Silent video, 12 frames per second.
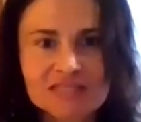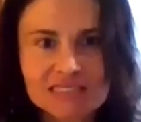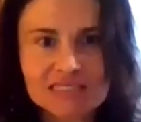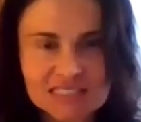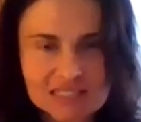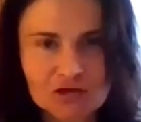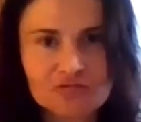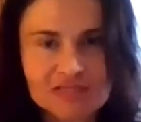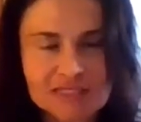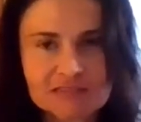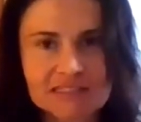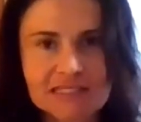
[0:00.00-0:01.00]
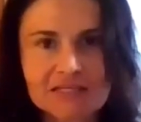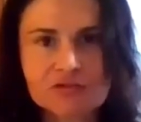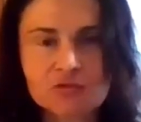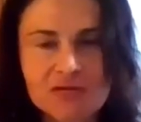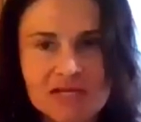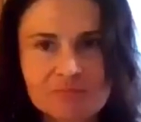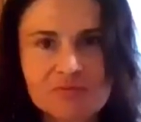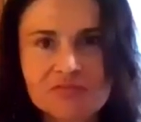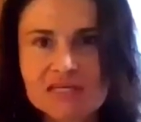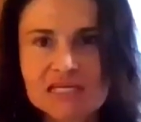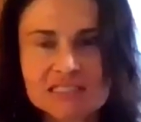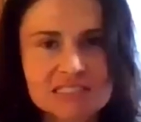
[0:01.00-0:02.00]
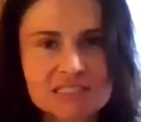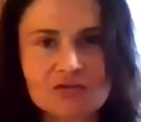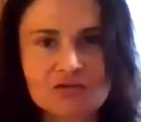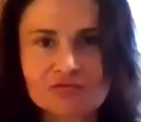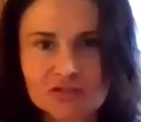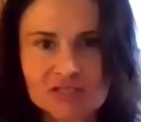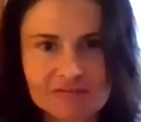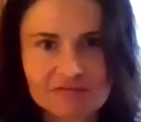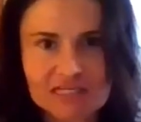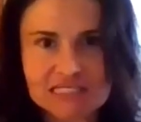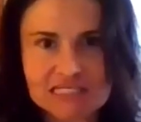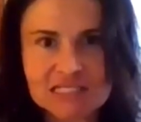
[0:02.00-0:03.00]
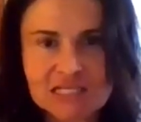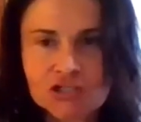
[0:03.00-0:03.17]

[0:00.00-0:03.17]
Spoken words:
self-healing through empathy and self-forgiveness,